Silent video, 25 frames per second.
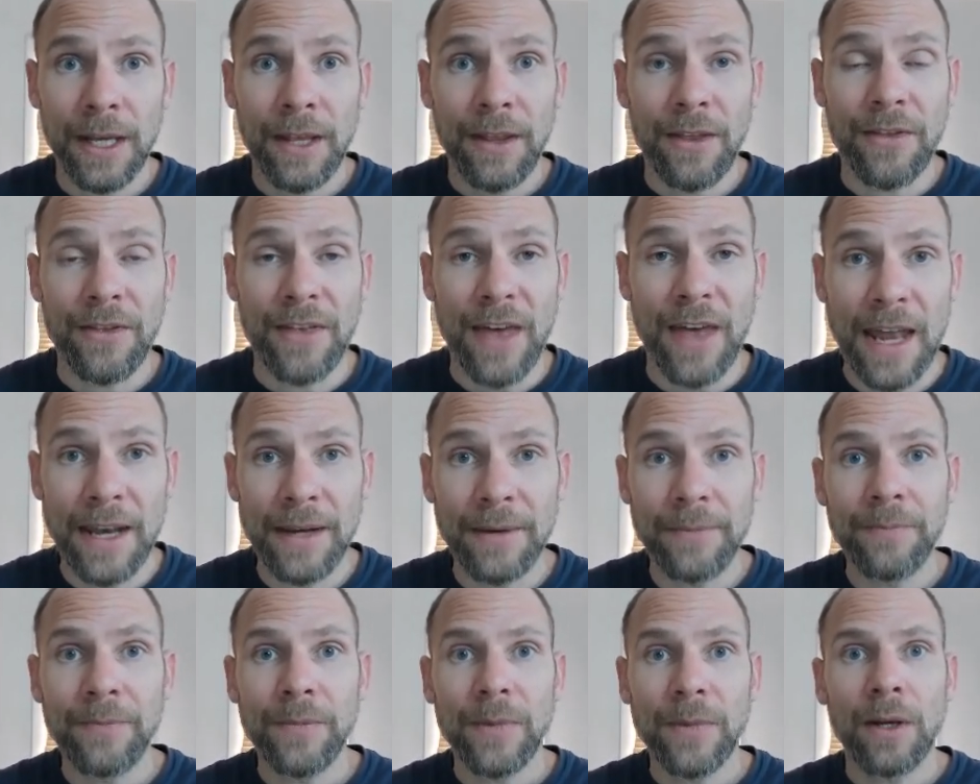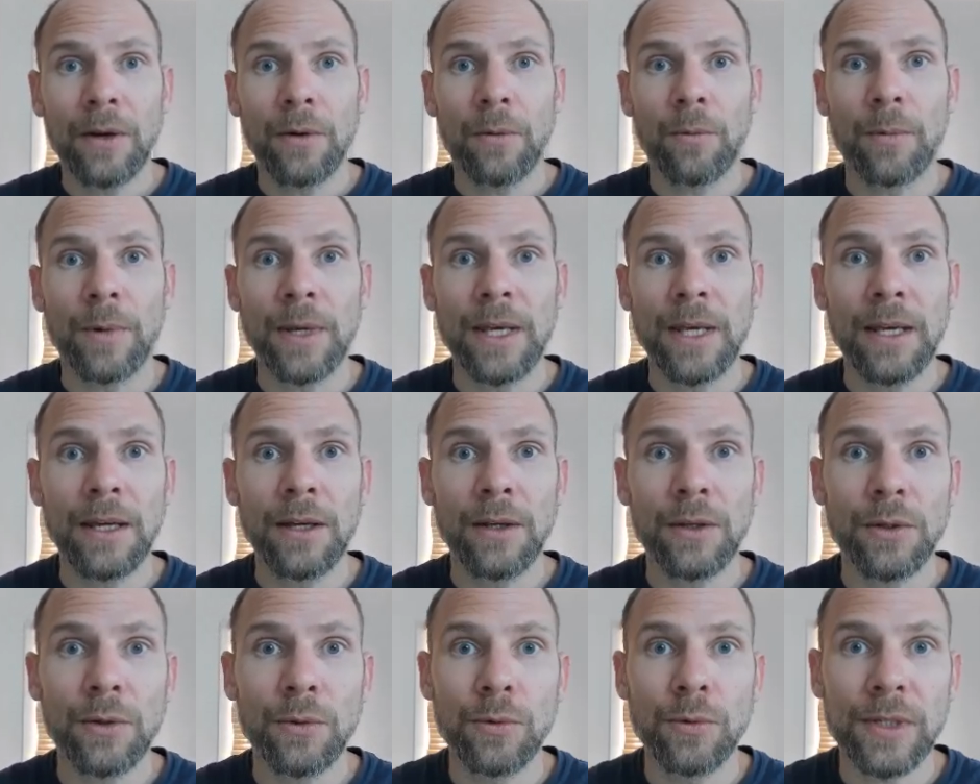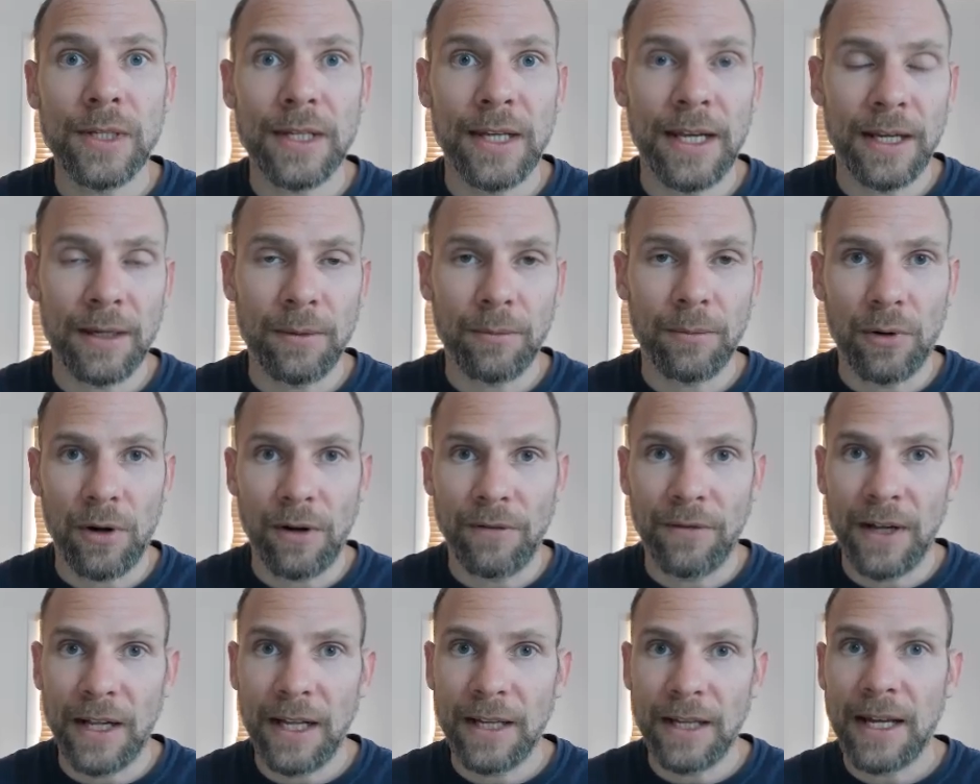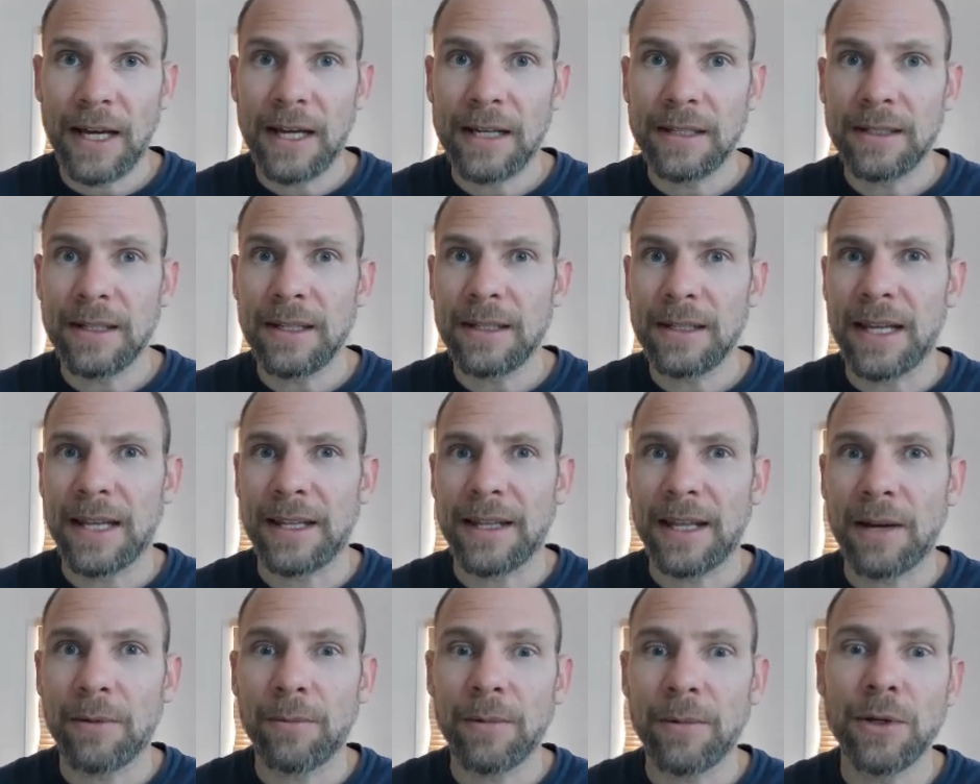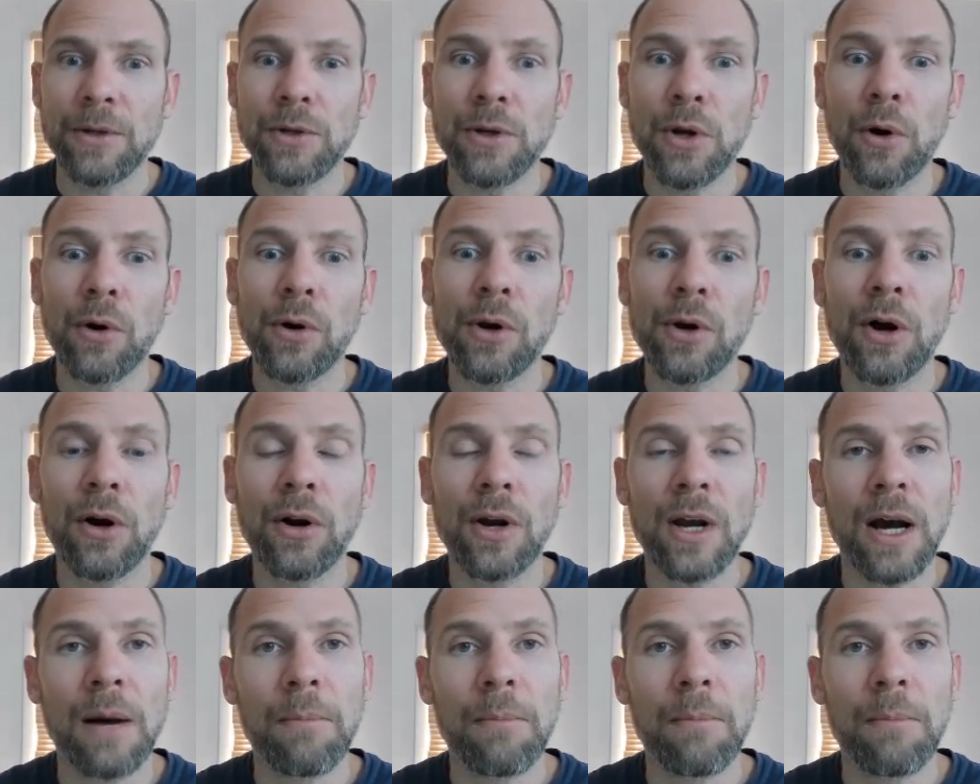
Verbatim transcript: then we use latent profile analysis and then we no longer